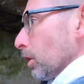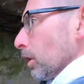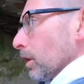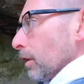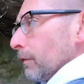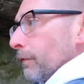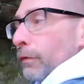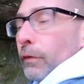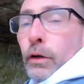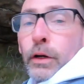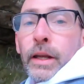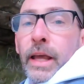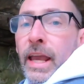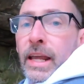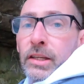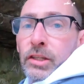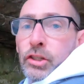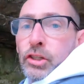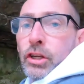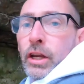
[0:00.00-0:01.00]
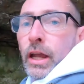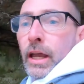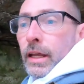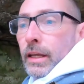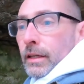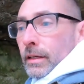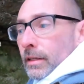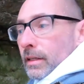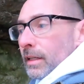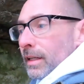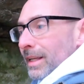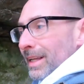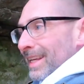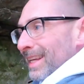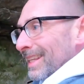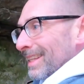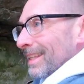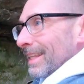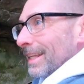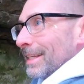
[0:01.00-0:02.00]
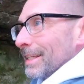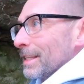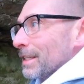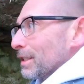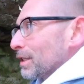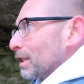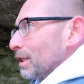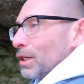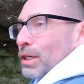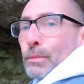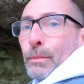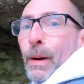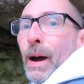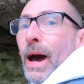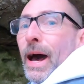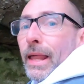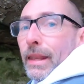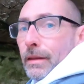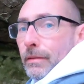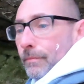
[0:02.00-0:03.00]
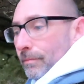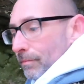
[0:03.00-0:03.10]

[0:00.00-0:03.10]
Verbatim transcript: looking for an HJ, this is the spot.